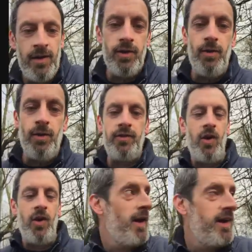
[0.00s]
So let's
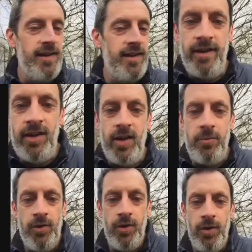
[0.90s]
go back in
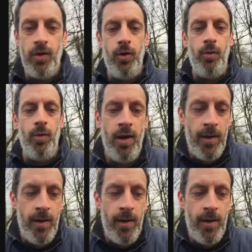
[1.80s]
time to